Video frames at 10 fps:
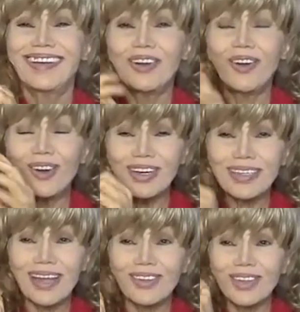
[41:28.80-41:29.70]
audit
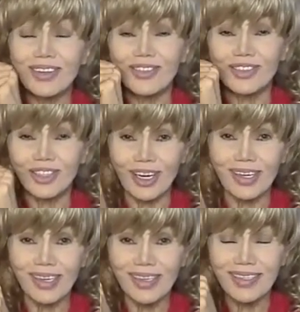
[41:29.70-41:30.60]
out the
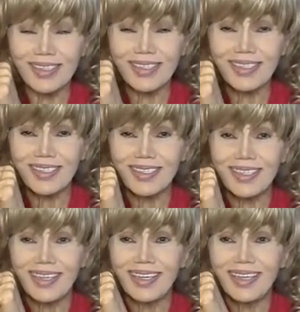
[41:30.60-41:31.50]
drugs
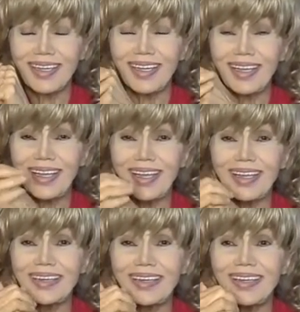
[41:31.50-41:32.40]

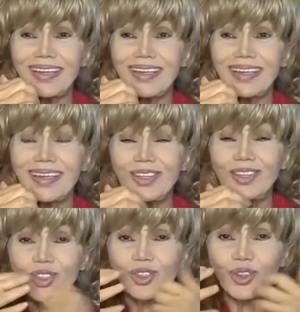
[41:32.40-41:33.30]
in
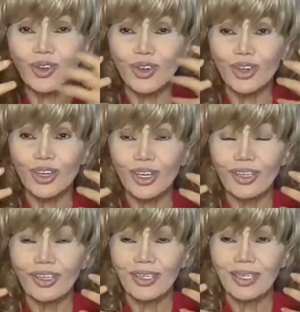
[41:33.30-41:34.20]
your
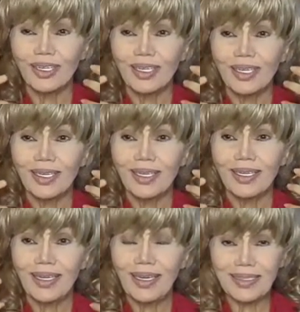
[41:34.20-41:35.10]

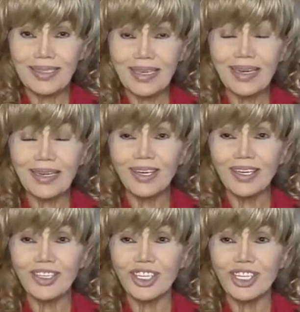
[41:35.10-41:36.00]
in
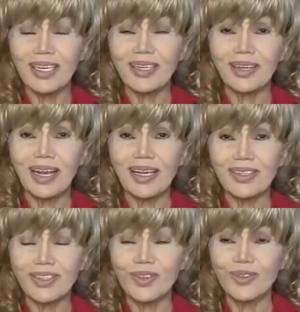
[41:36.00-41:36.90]
Scientology
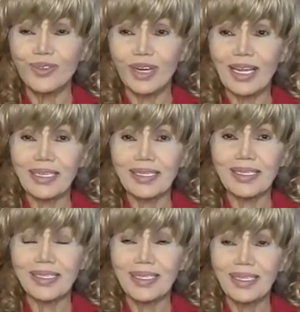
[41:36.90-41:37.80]
as you hit
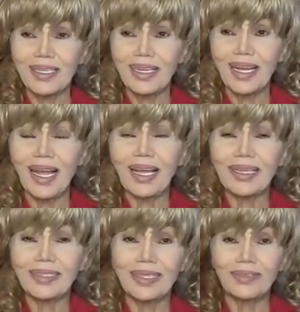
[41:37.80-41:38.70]

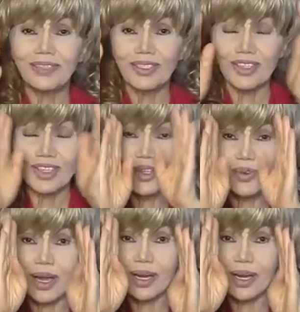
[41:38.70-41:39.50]
higher levels, you are